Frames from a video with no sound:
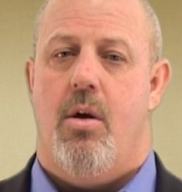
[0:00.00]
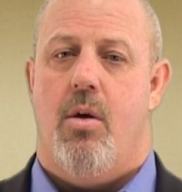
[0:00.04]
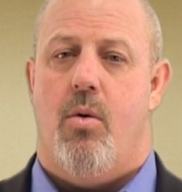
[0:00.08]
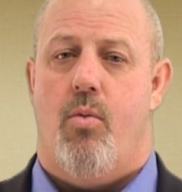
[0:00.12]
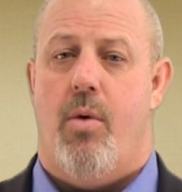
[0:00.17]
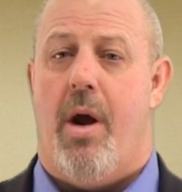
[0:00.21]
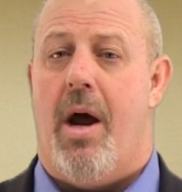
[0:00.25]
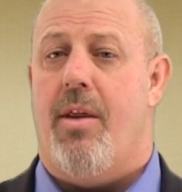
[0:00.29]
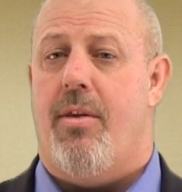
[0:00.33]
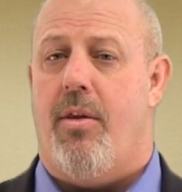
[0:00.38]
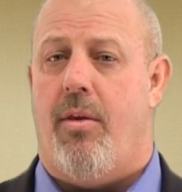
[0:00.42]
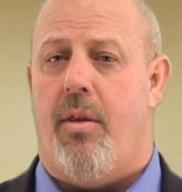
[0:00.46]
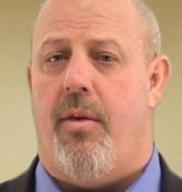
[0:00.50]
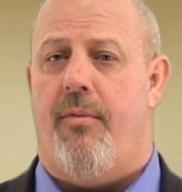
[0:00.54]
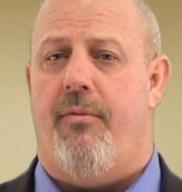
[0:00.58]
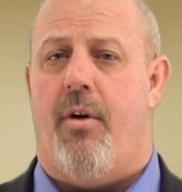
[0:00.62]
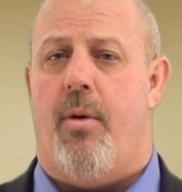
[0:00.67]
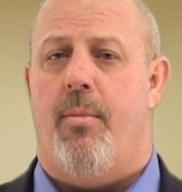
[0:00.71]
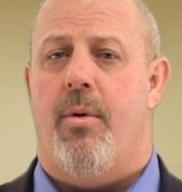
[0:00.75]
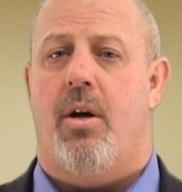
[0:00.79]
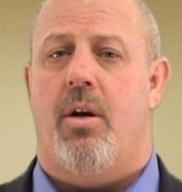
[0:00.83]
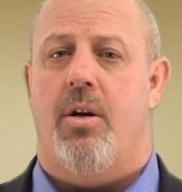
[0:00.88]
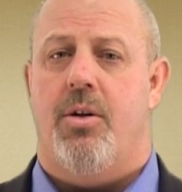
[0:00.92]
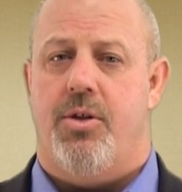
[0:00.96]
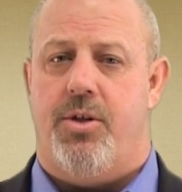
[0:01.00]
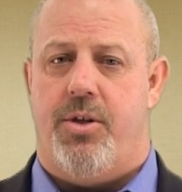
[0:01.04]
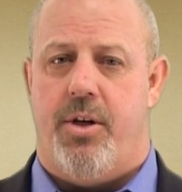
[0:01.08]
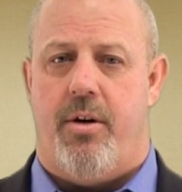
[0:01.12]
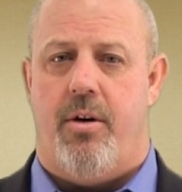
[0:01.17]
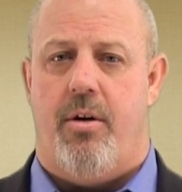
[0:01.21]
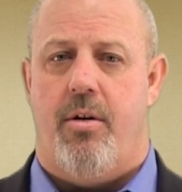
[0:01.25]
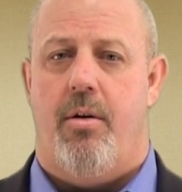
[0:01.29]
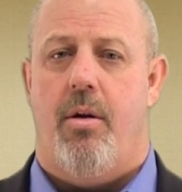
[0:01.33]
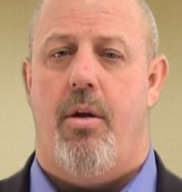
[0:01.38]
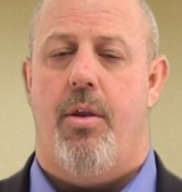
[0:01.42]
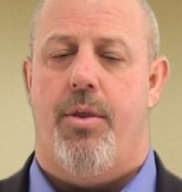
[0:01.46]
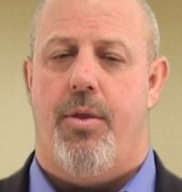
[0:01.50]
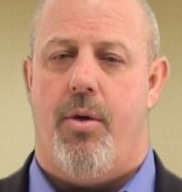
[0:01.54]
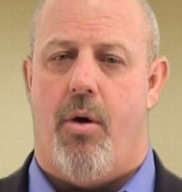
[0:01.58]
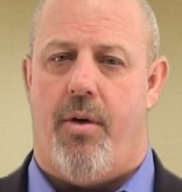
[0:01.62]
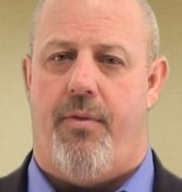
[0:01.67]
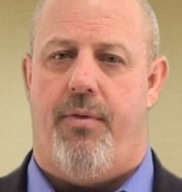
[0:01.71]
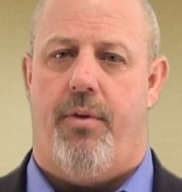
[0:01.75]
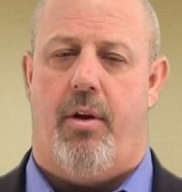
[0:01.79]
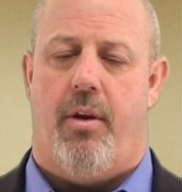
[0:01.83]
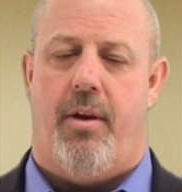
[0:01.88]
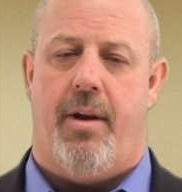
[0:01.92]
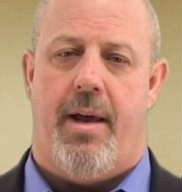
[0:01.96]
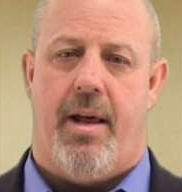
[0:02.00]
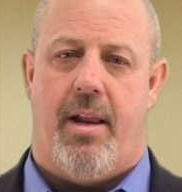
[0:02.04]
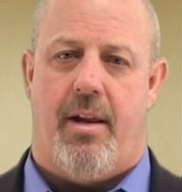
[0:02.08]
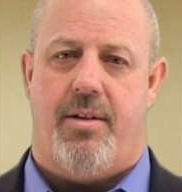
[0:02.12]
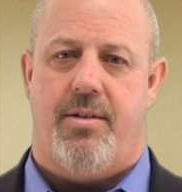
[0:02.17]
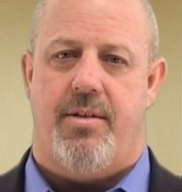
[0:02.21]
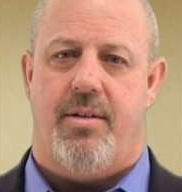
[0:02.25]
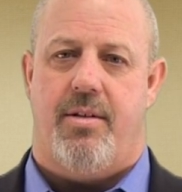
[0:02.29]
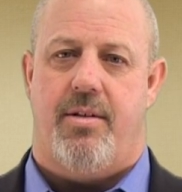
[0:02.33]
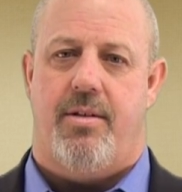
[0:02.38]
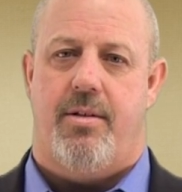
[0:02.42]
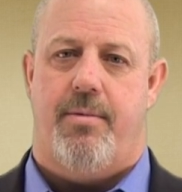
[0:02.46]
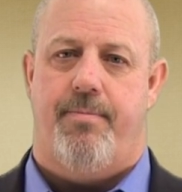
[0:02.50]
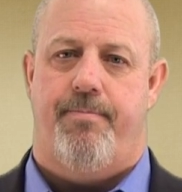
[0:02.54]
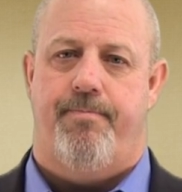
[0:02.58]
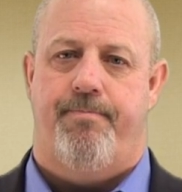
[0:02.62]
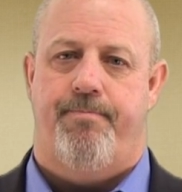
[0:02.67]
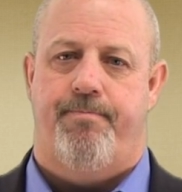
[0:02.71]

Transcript: rather than from a considered, thoughtful analysis.